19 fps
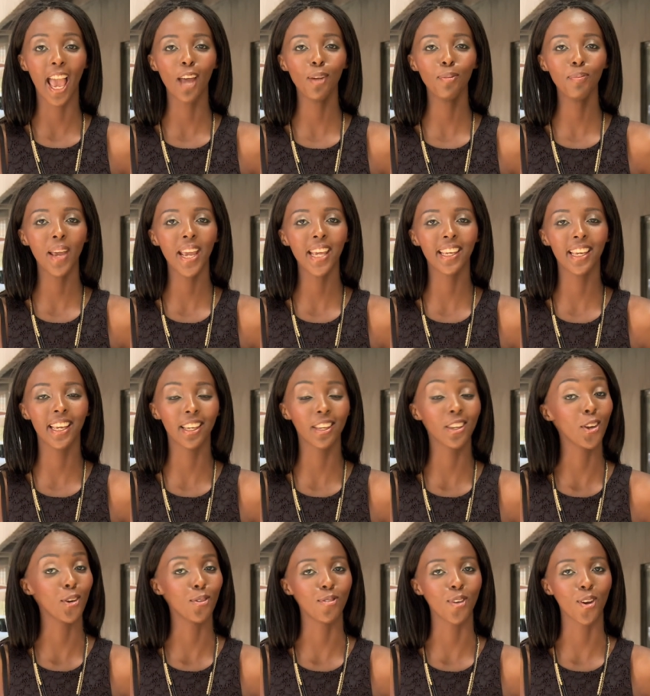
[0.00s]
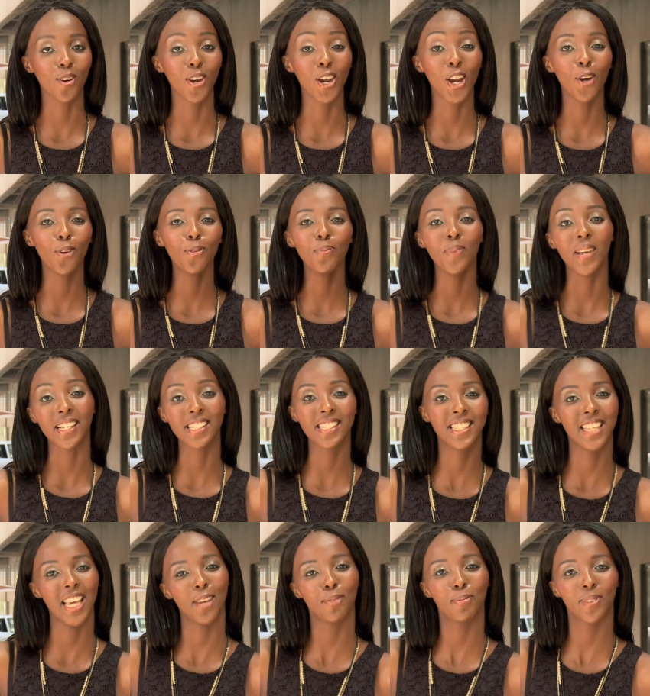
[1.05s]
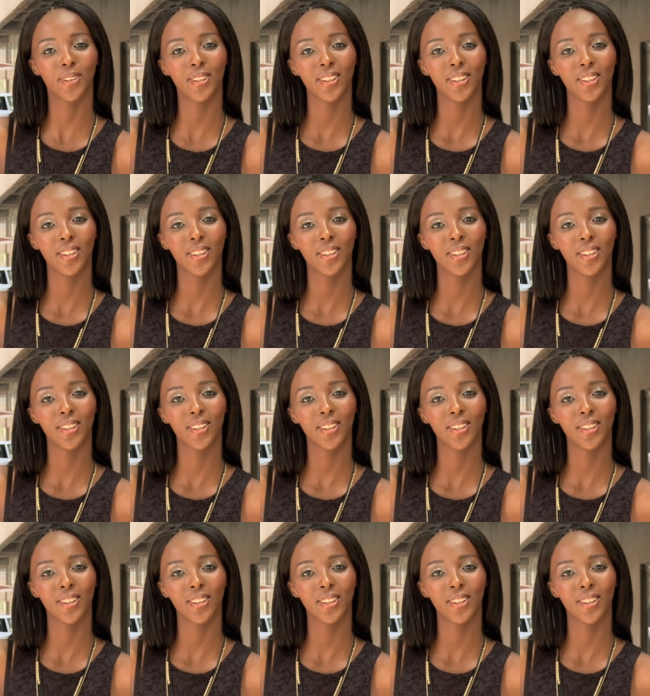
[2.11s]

and making your very own mixtape?